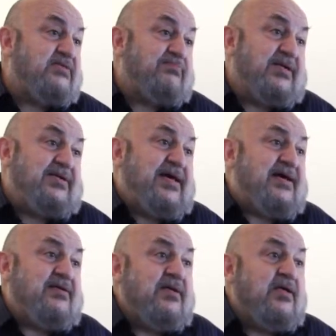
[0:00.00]
I said, my
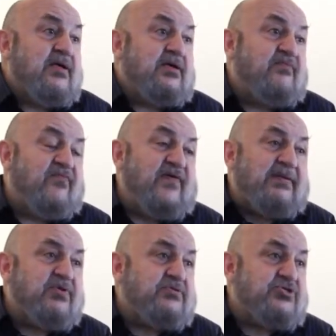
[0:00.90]
dad,
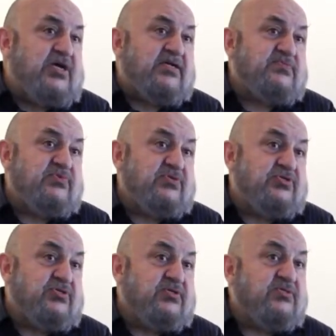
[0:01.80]
fabulous jazz
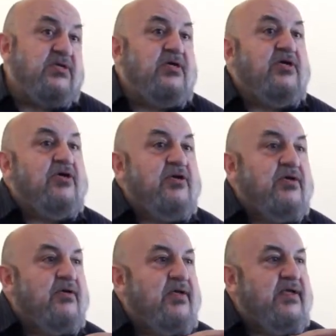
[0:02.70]
musicianist.
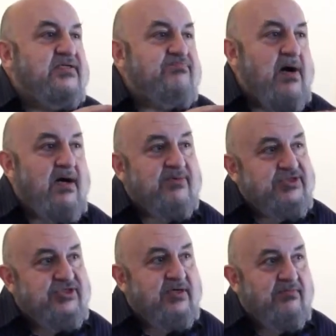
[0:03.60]
His mama
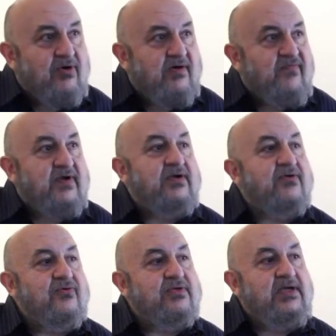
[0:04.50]
shut him off at an
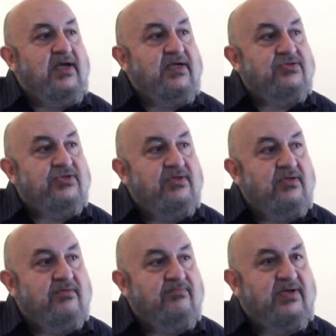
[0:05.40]
early age
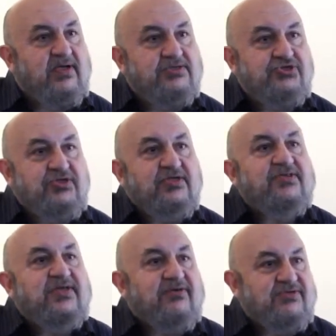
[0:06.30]
because she
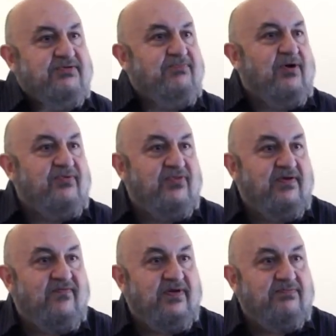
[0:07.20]
didn't think it was a proper
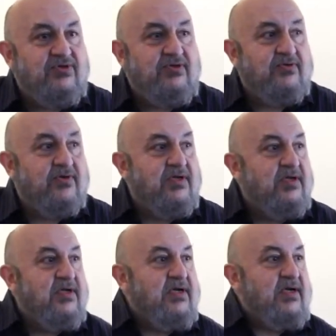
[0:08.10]
thing for him to do.
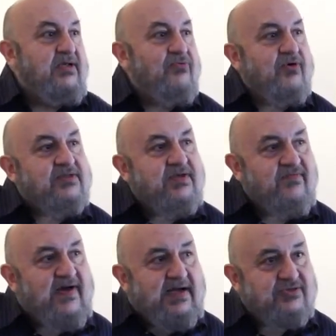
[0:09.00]
And he worked in
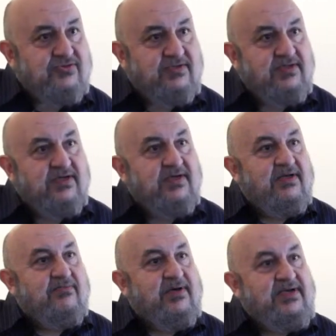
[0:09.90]
a factory.
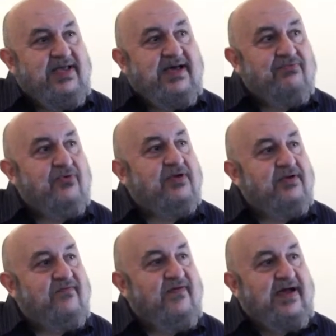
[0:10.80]
My dad worked
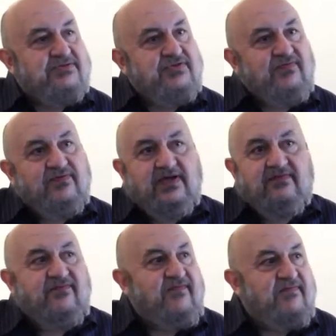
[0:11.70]
in a factory for
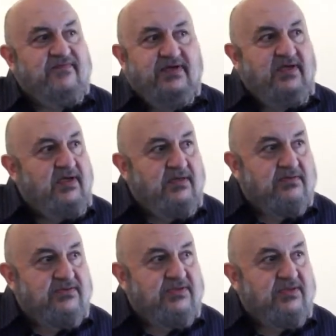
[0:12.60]
like 50
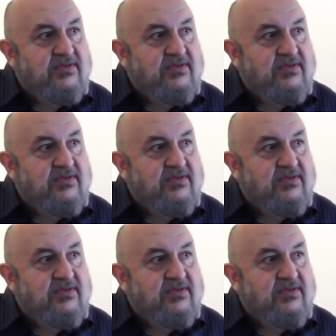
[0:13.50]
years.